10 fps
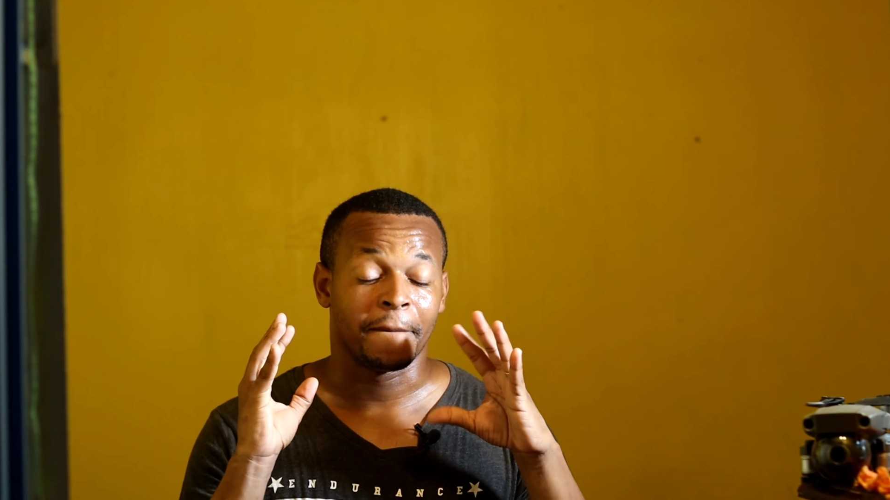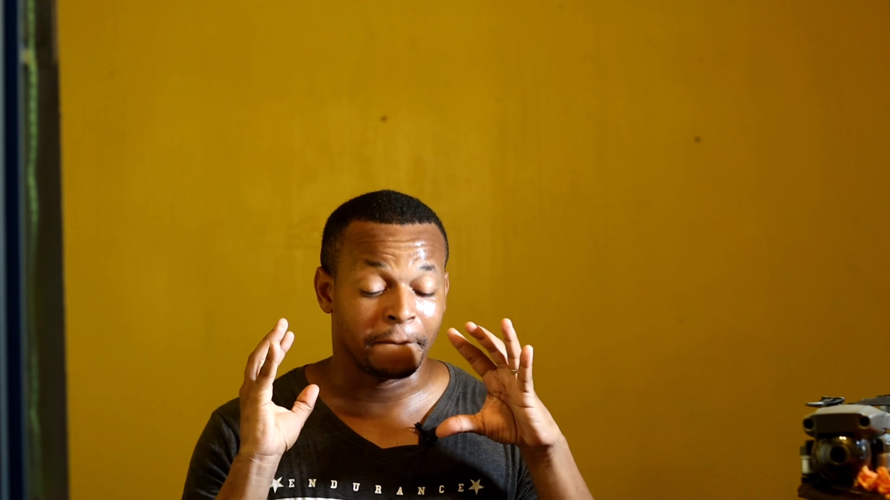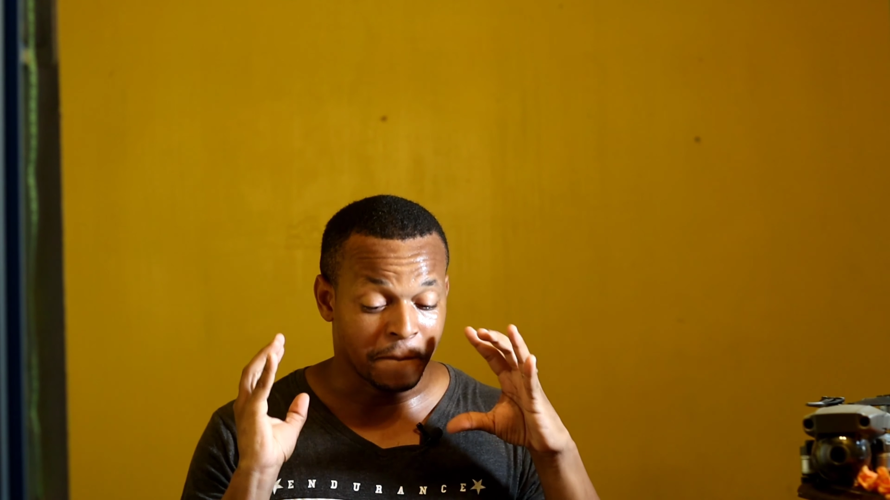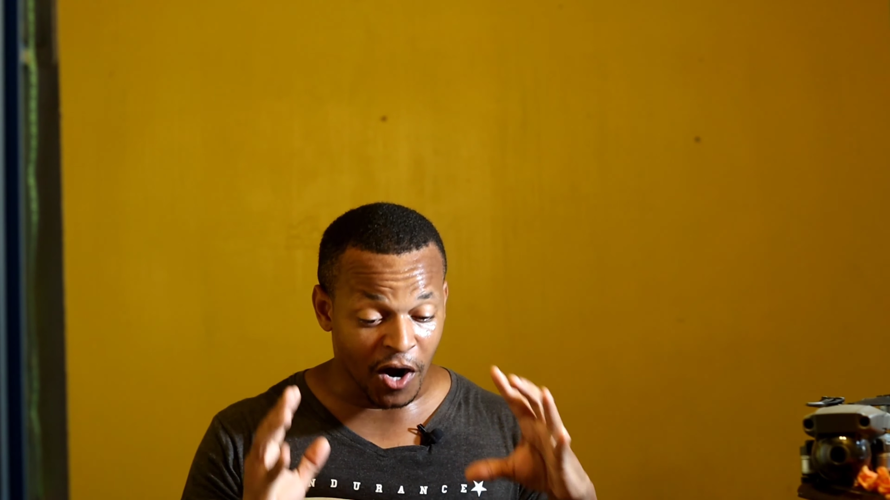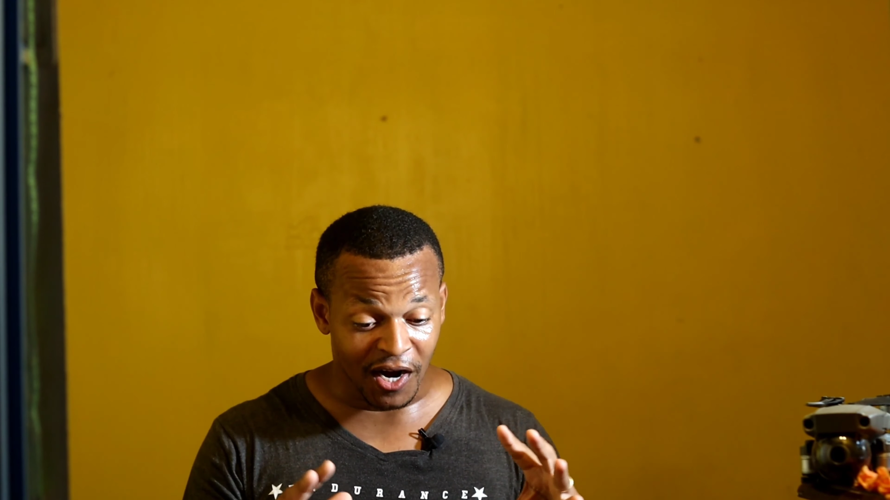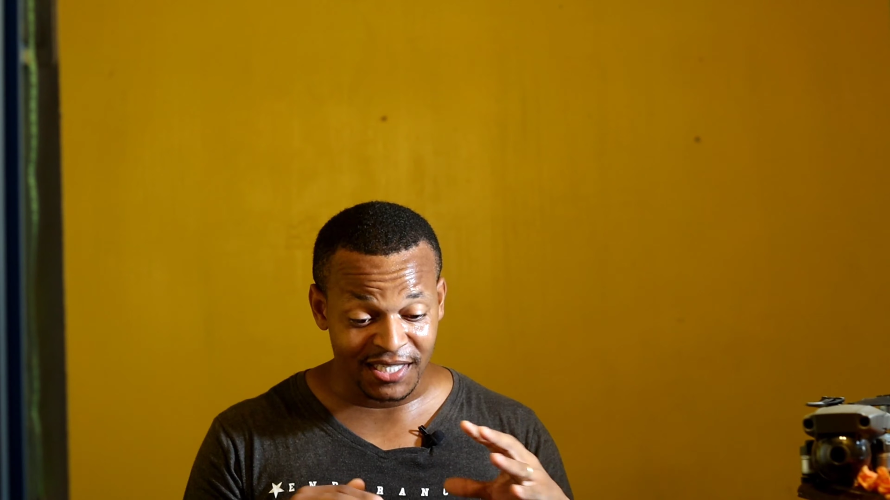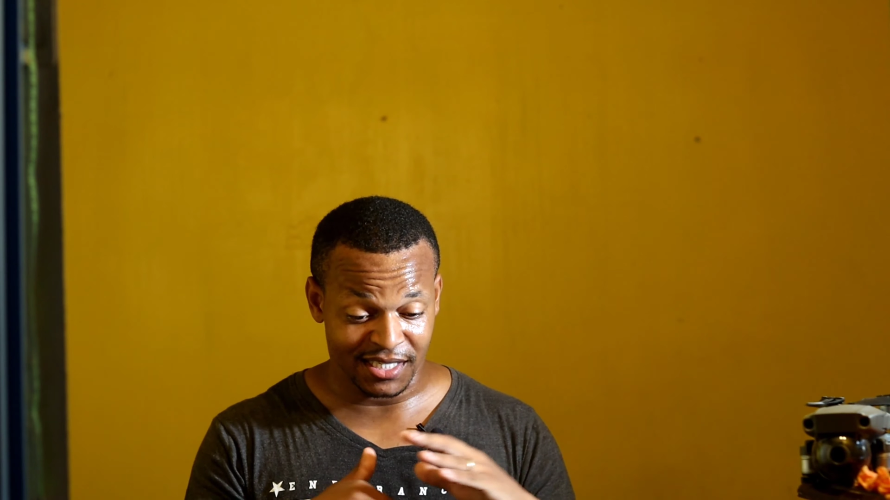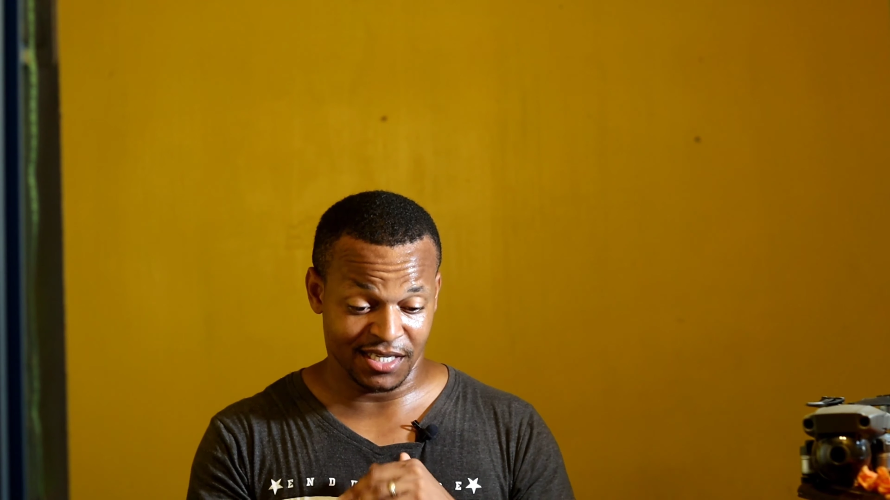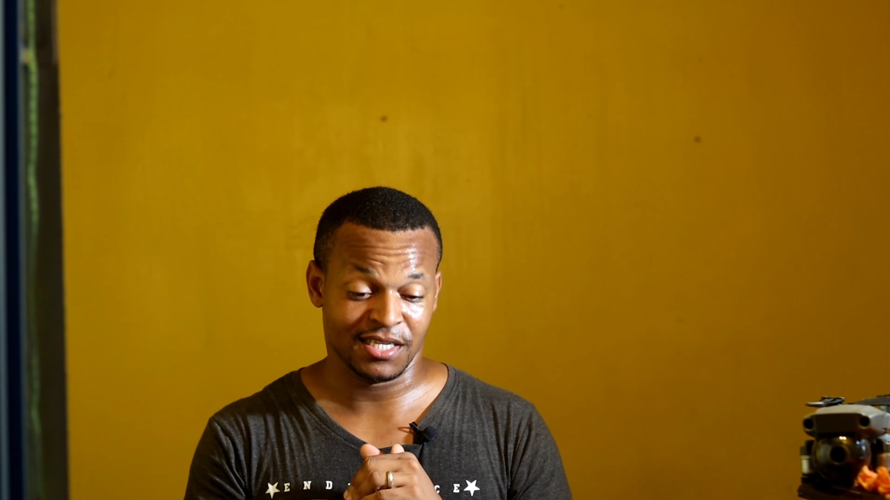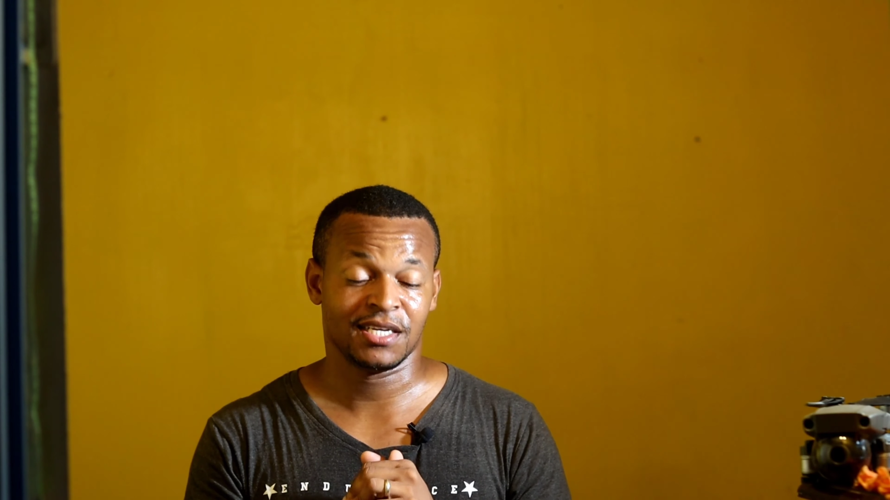
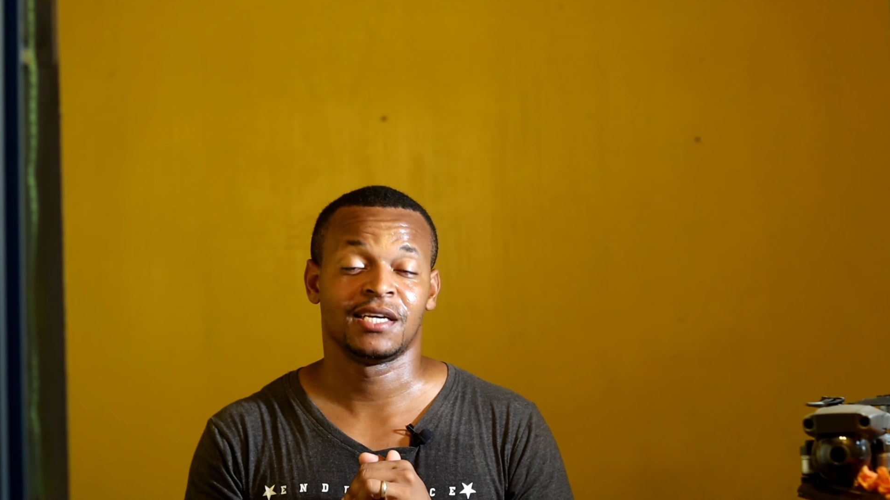bought